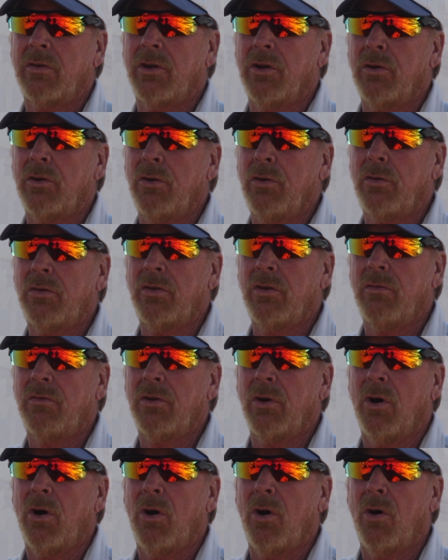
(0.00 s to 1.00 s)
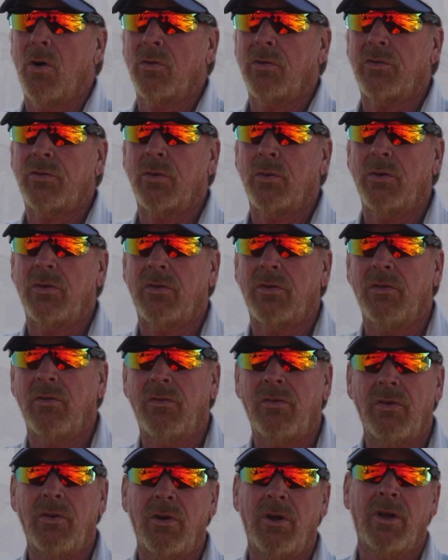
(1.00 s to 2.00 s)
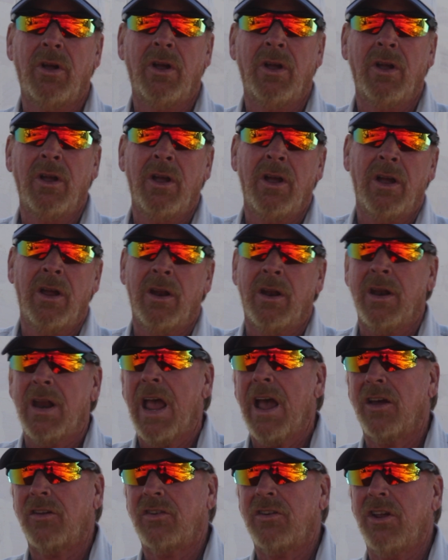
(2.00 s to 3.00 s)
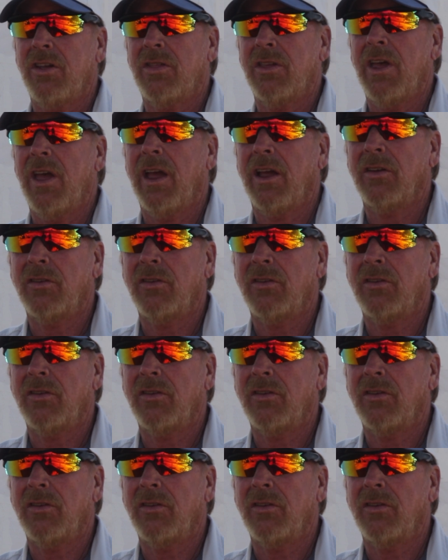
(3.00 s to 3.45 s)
is conducive to all sorts of nasty